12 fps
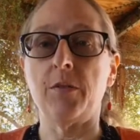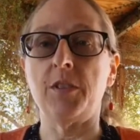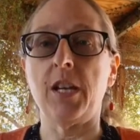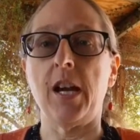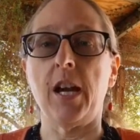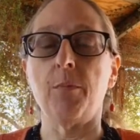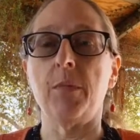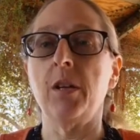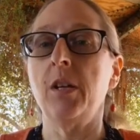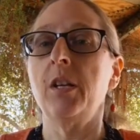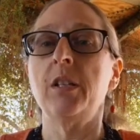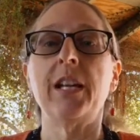of time,
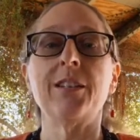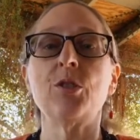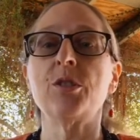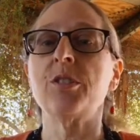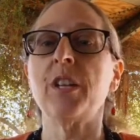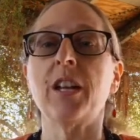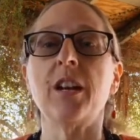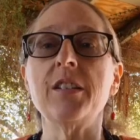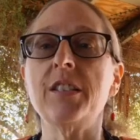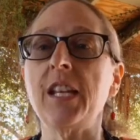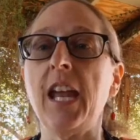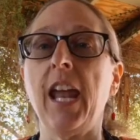not just like a
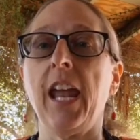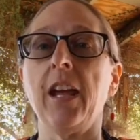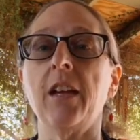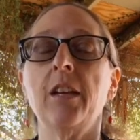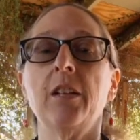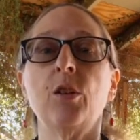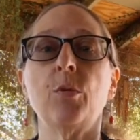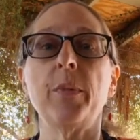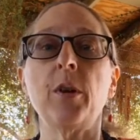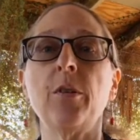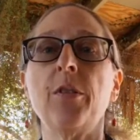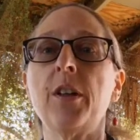day.
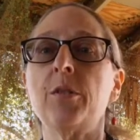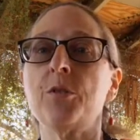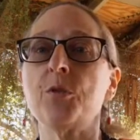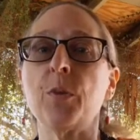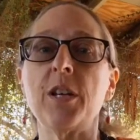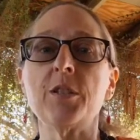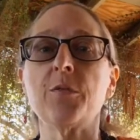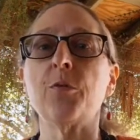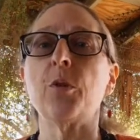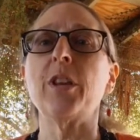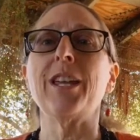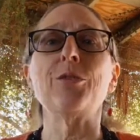Marathoners rest
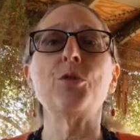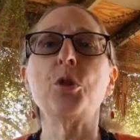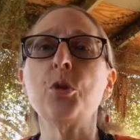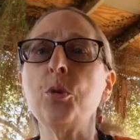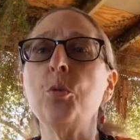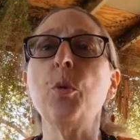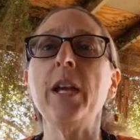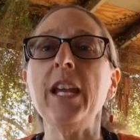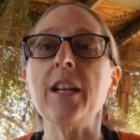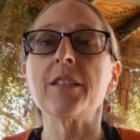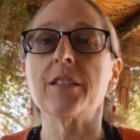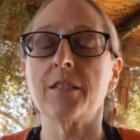for like 2
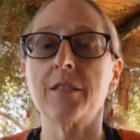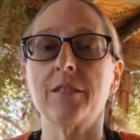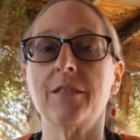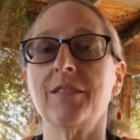weeks.